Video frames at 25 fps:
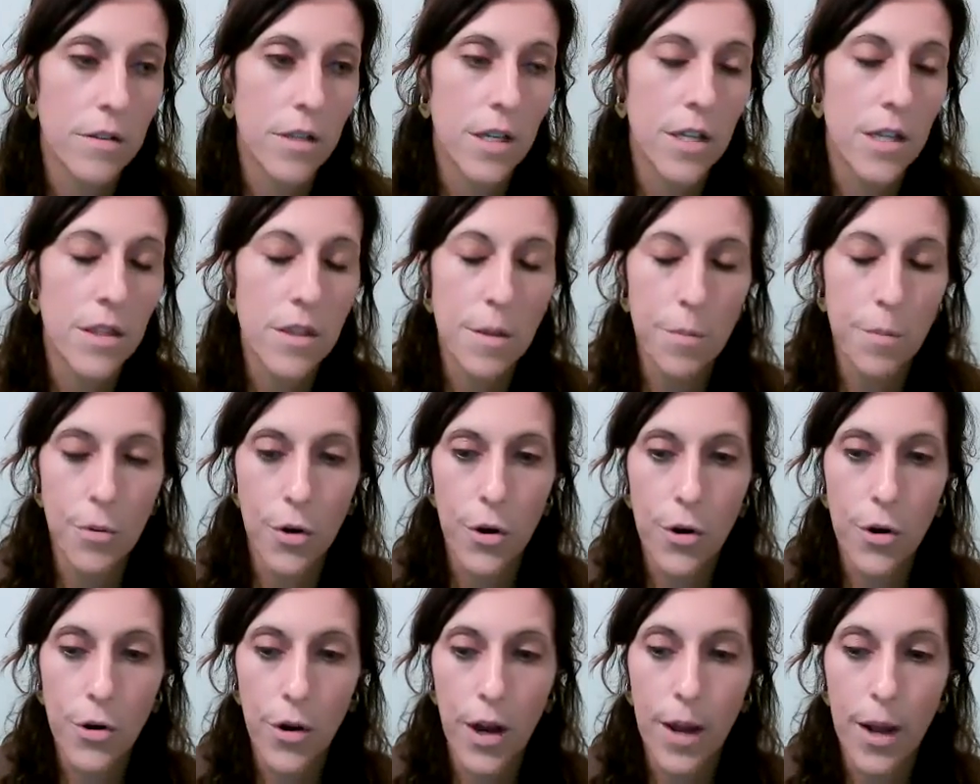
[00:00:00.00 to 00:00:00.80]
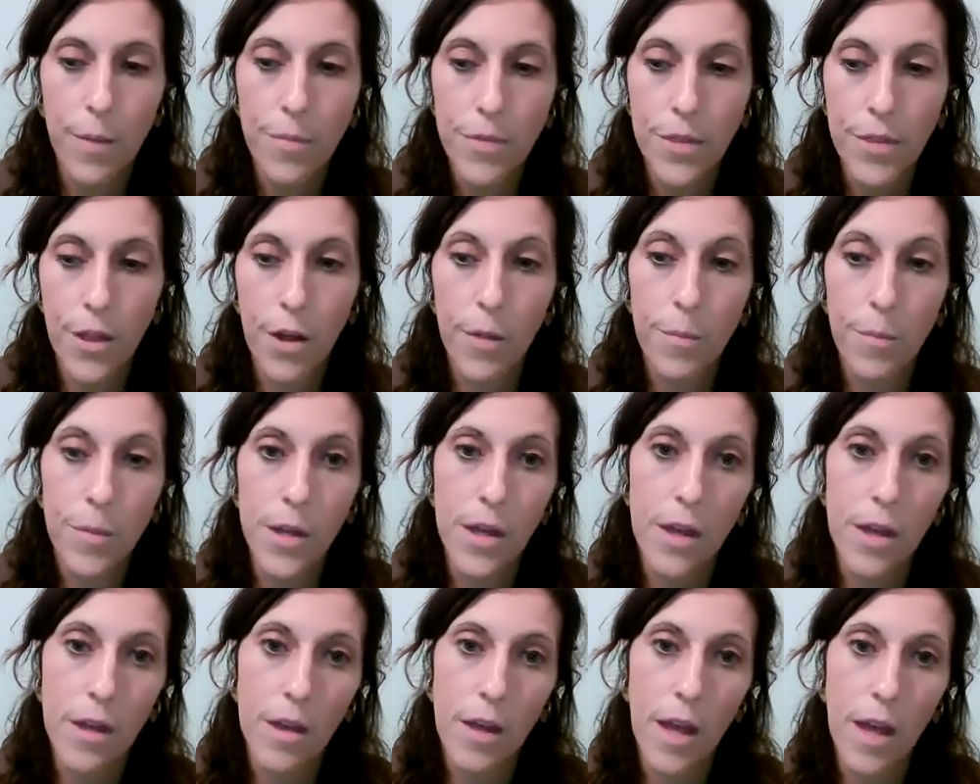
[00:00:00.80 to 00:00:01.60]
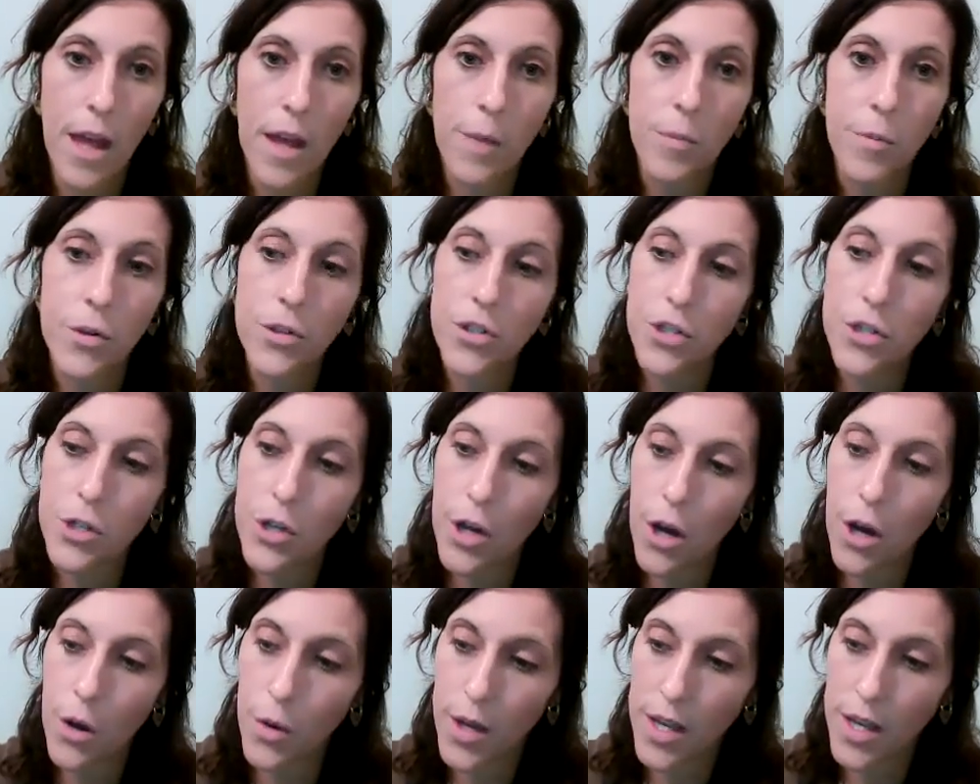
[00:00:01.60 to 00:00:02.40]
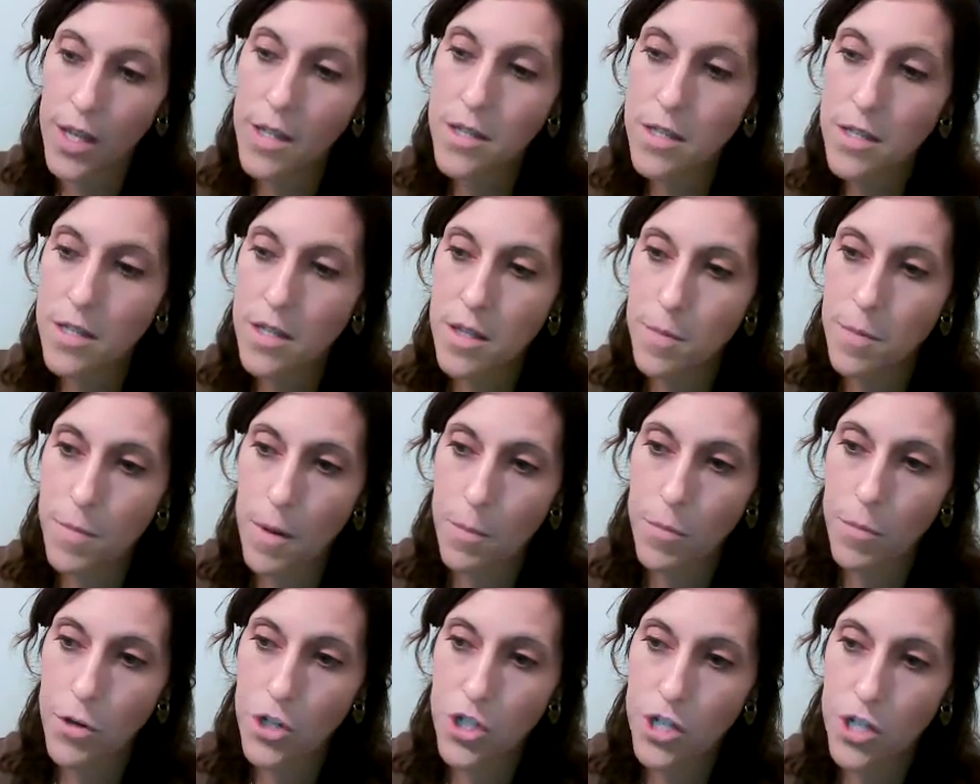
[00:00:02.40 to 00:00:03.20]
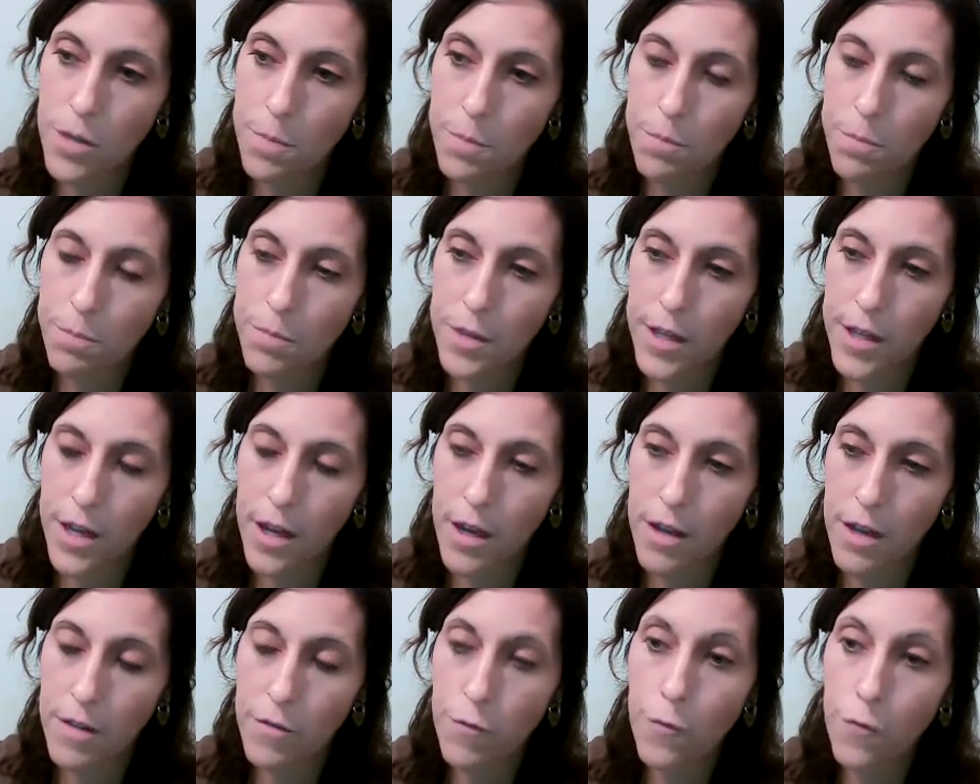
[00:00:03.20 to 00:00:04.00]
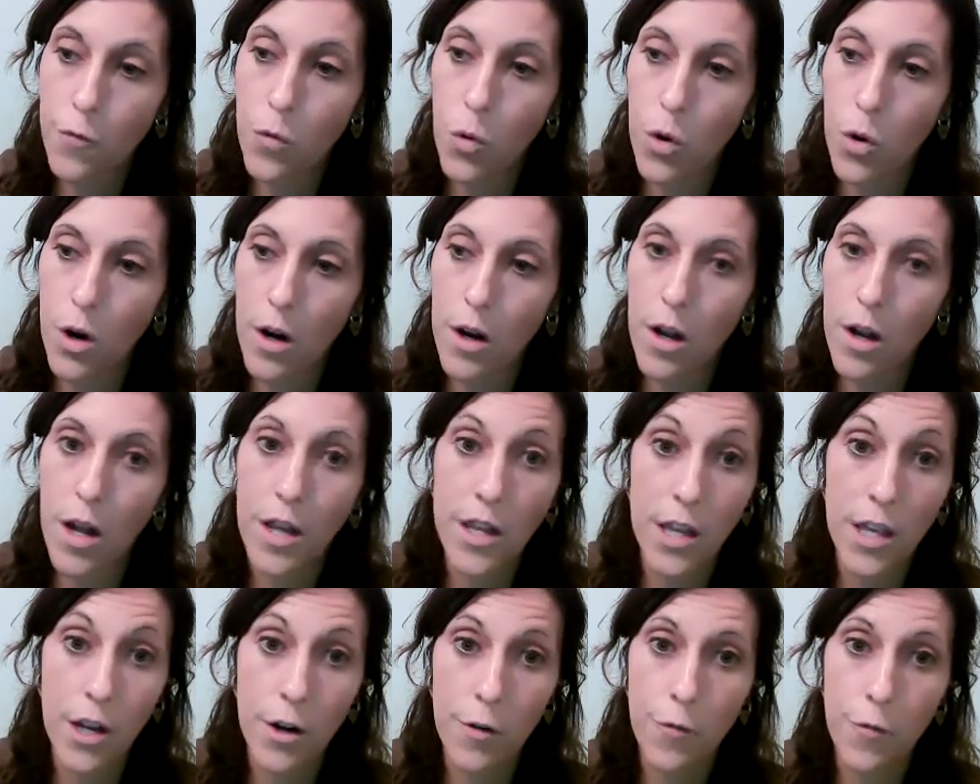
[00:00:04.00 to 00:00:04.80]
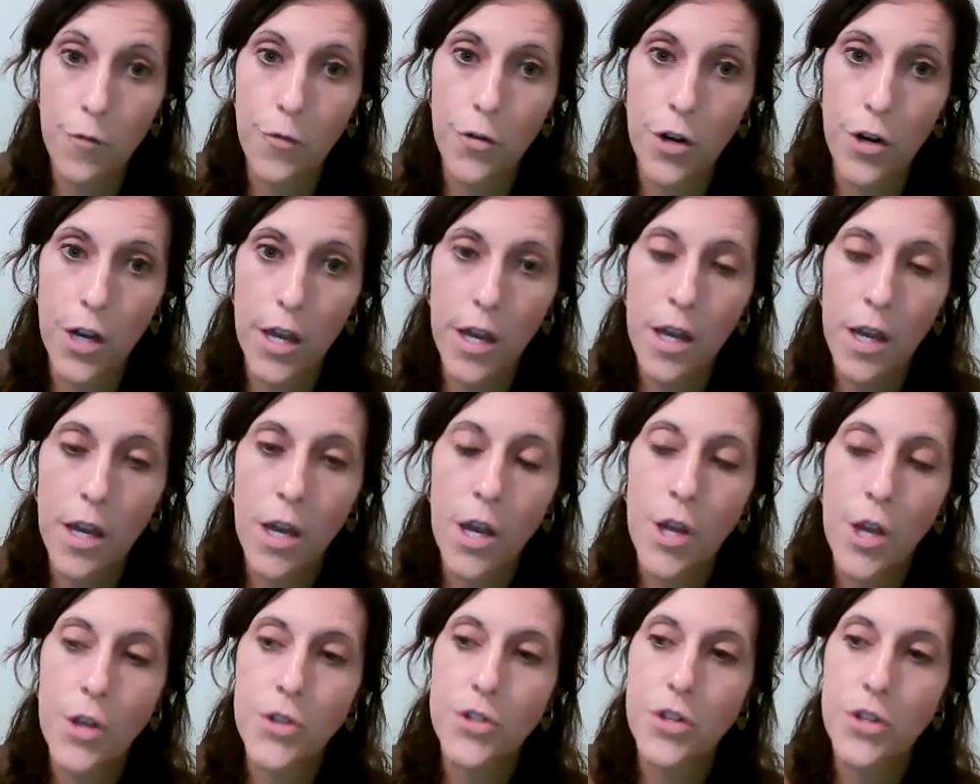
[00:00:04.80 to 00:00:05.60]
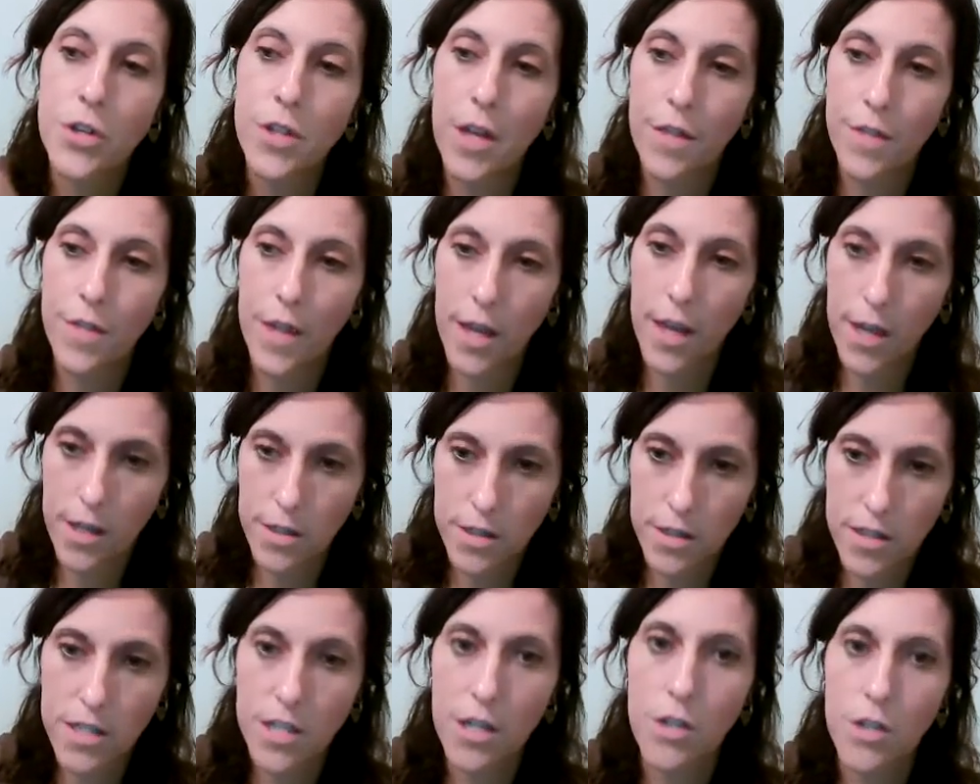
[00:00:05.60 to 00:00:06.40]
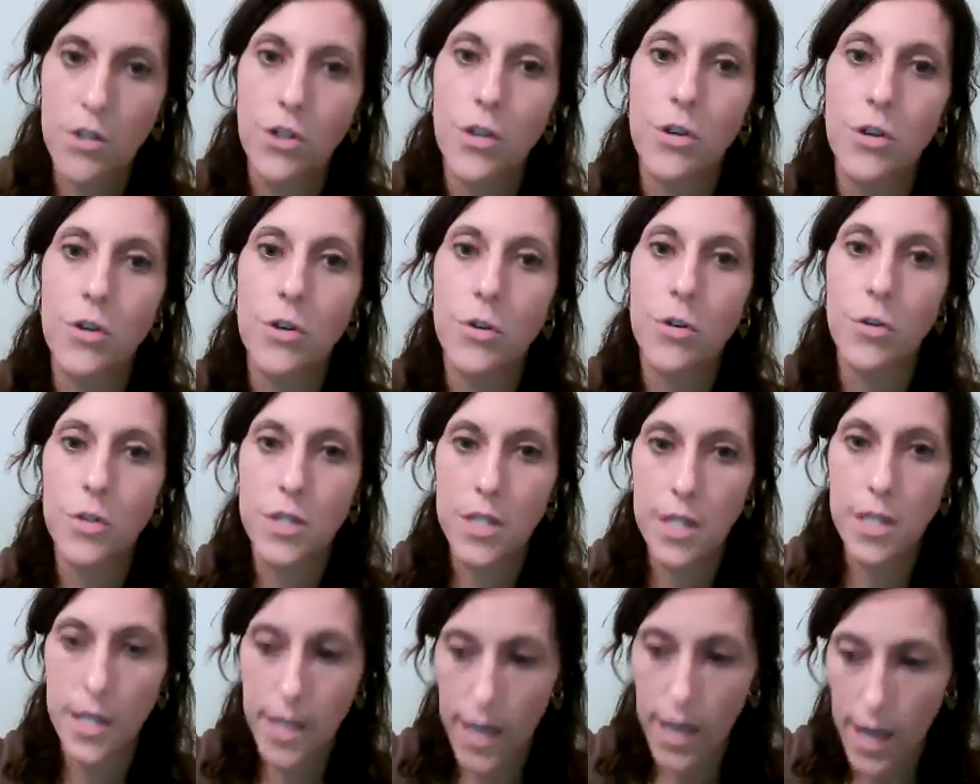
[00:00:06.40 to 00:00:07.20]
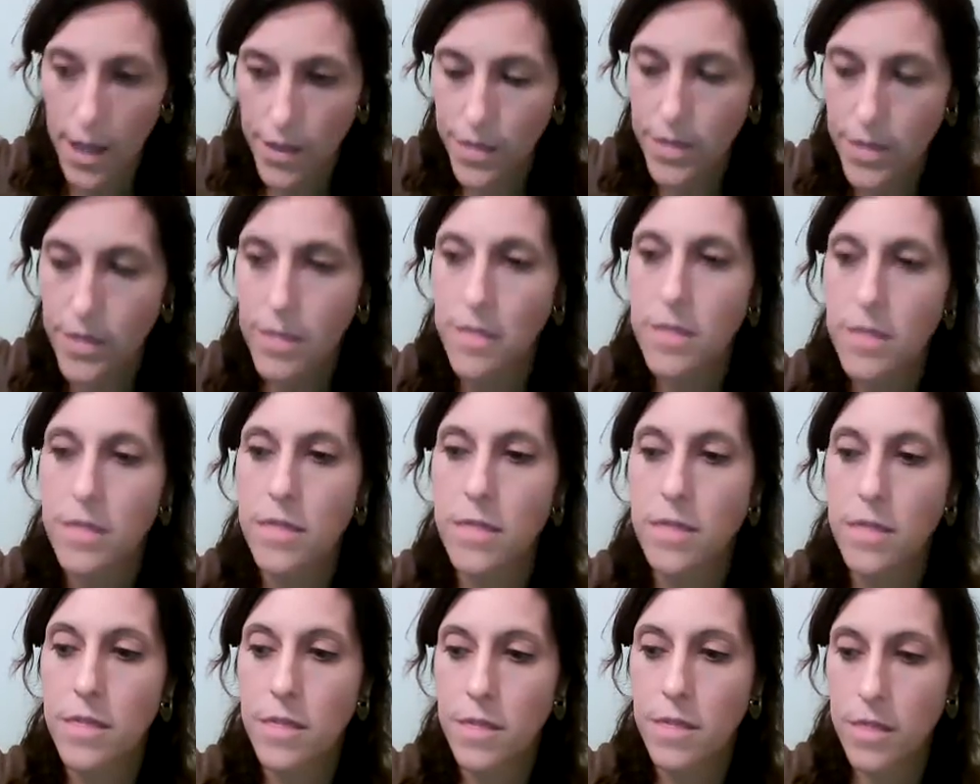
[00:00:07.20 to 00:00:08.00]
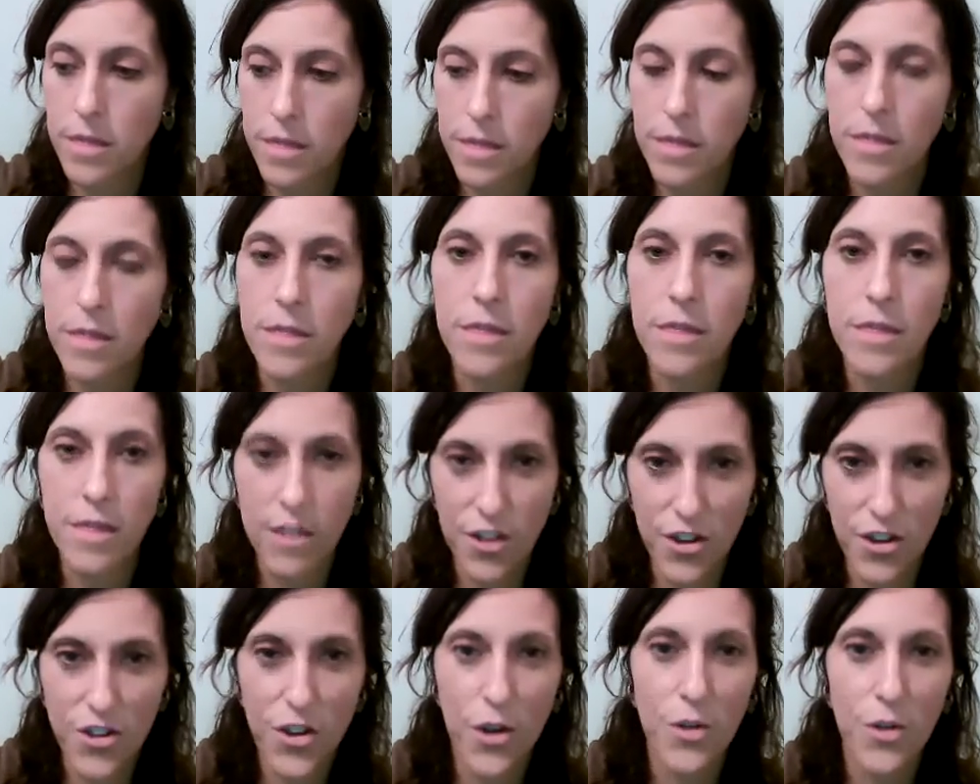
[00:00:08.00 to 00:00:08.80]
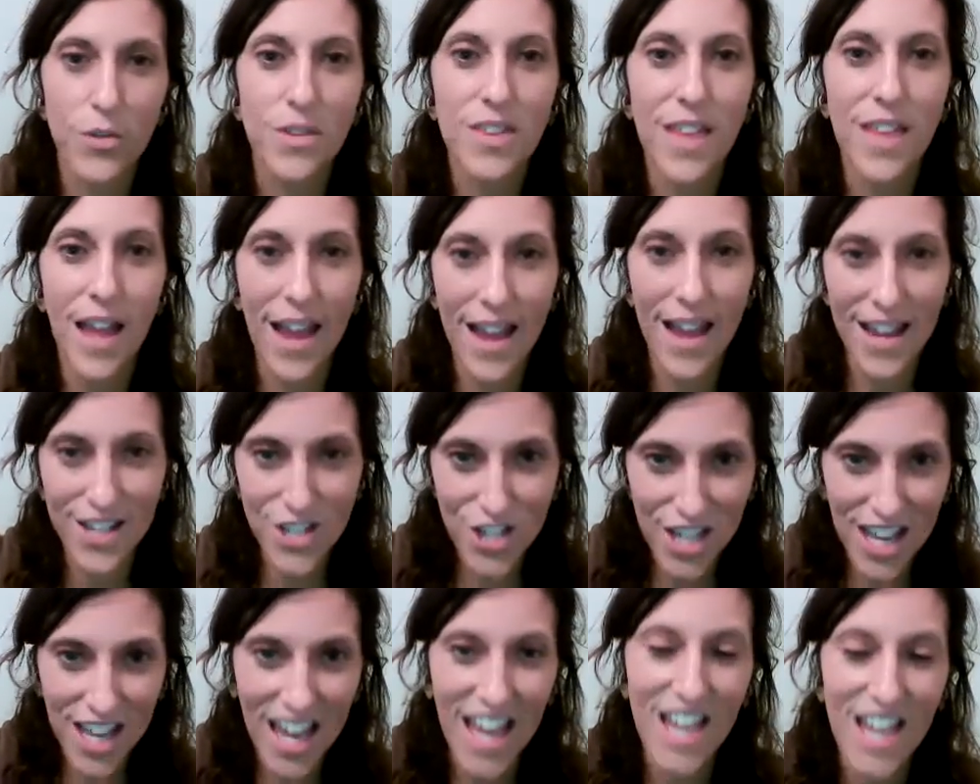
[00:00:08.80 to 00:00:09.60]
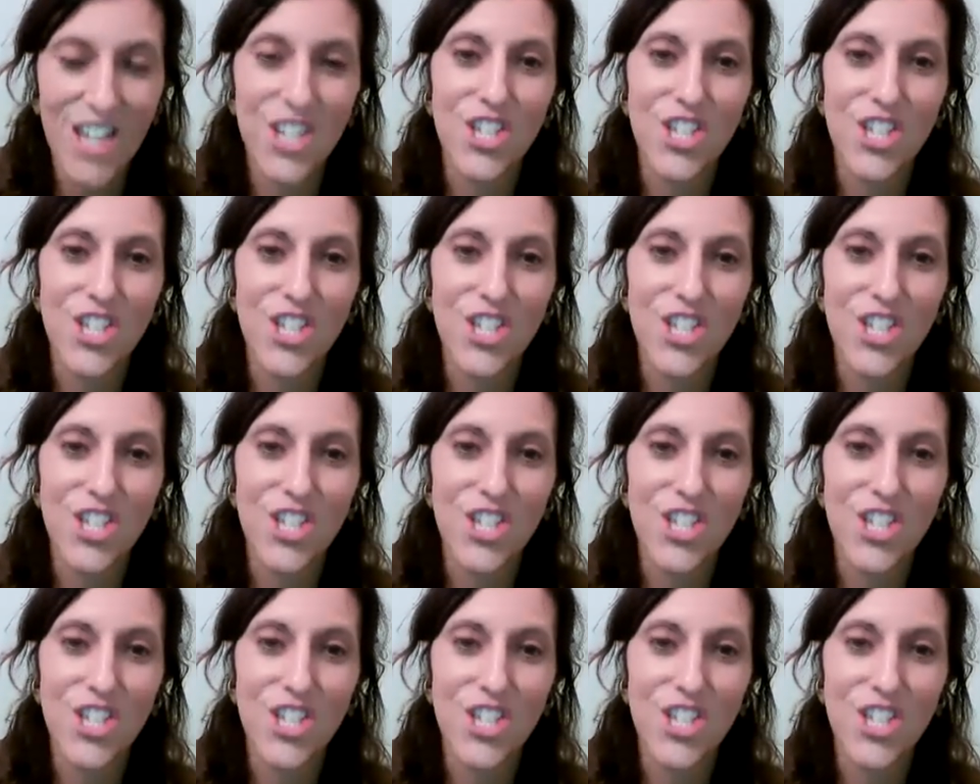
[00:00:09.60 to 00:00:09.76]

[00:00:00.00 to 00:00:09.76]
in the program, they'll be able to go into the membership plan for a year free so that they continue to get, you know, that education.